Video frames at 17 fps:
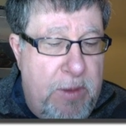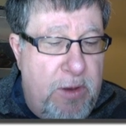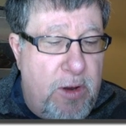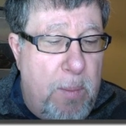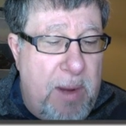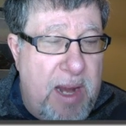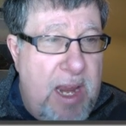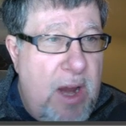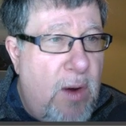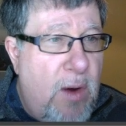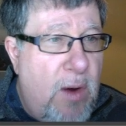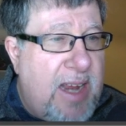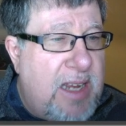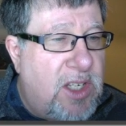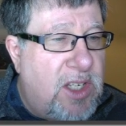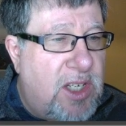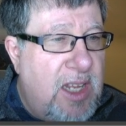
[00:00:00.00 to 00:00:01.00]
So, but here I
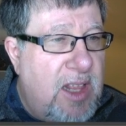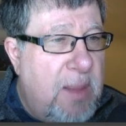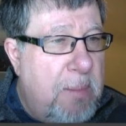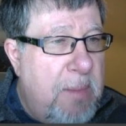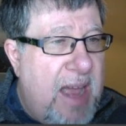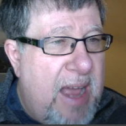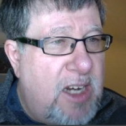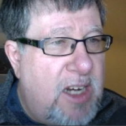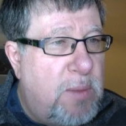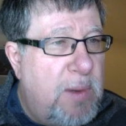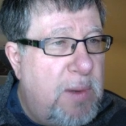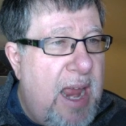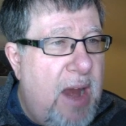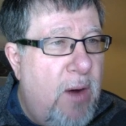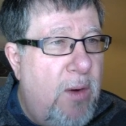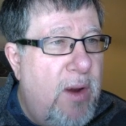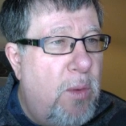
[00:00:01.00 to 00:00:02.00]
can see the management
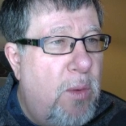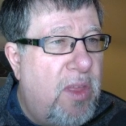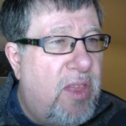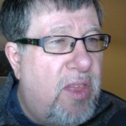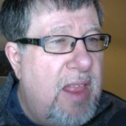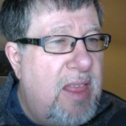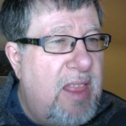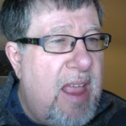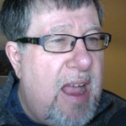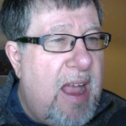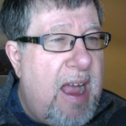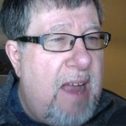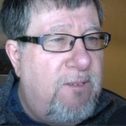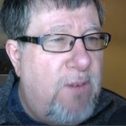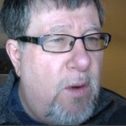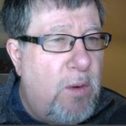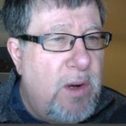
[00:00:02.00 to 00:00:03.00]
area within the
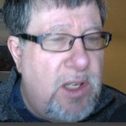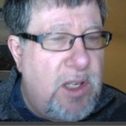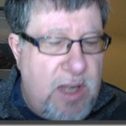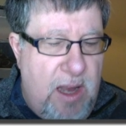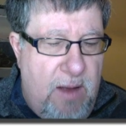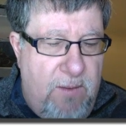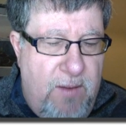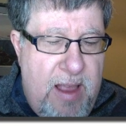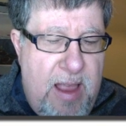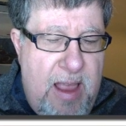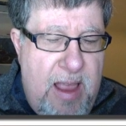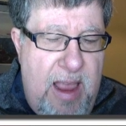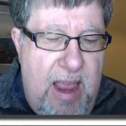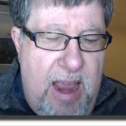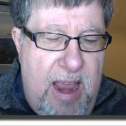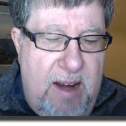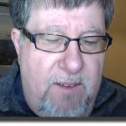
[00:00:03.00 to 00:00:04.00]
iPhone itself.
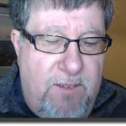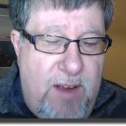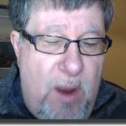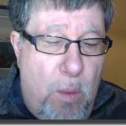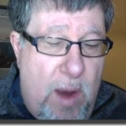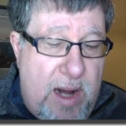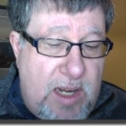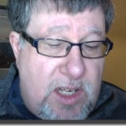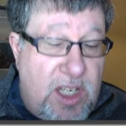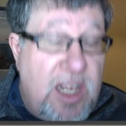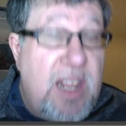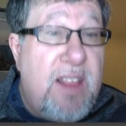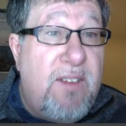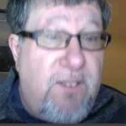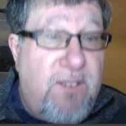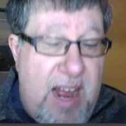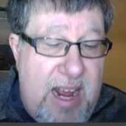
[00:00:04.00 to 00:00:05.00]
And if I want to see
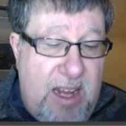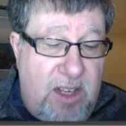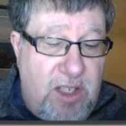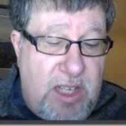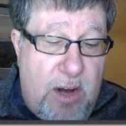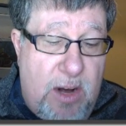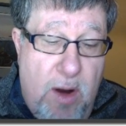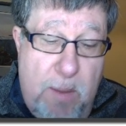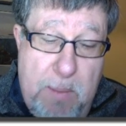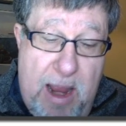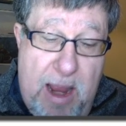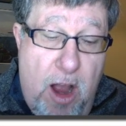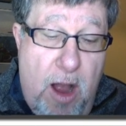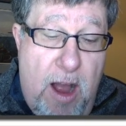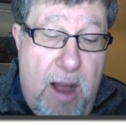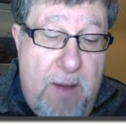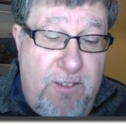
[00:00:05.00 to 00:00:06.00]
the files that are on my
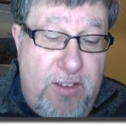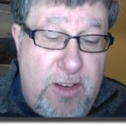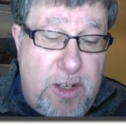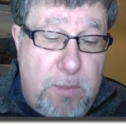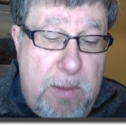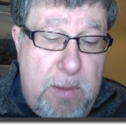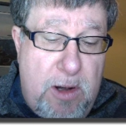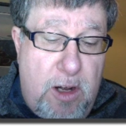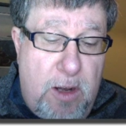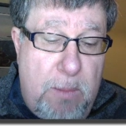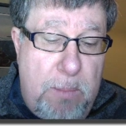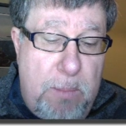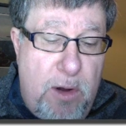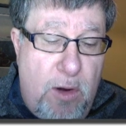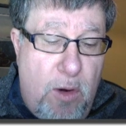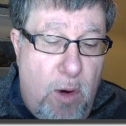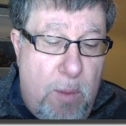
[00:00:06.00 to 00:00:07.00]
office
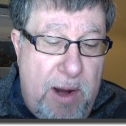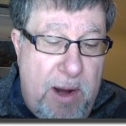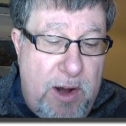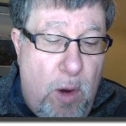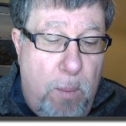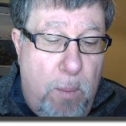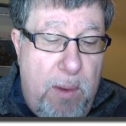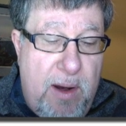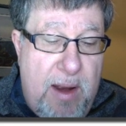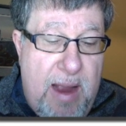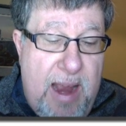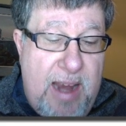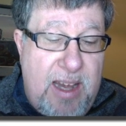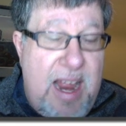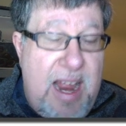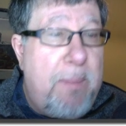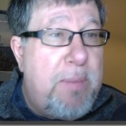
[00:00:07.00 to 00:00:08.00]
computer or my notebook,
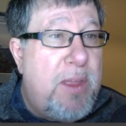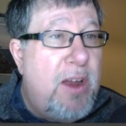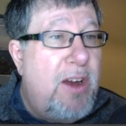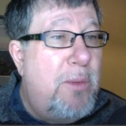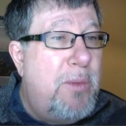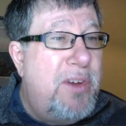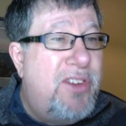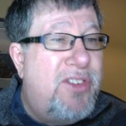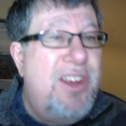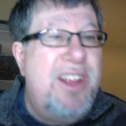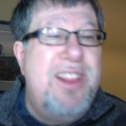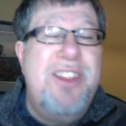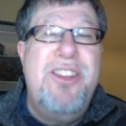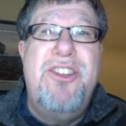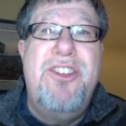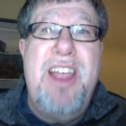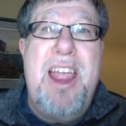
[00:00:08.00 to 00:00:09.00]
I tap there and we see
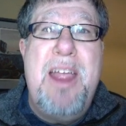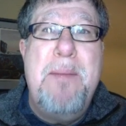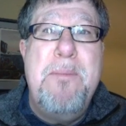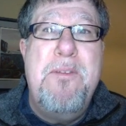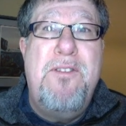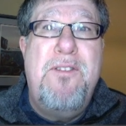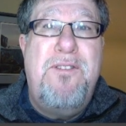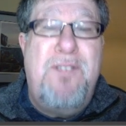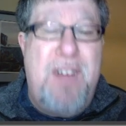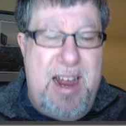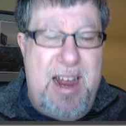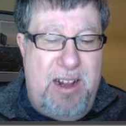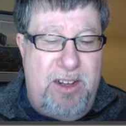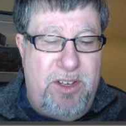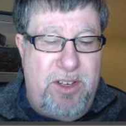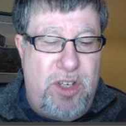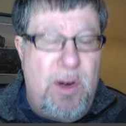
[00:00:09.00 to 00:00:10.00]
the same
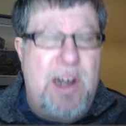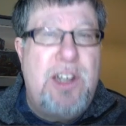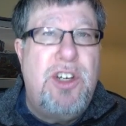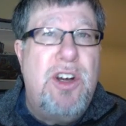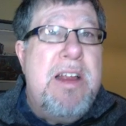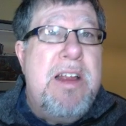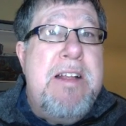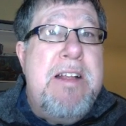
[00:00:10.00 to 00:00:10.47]
file structure.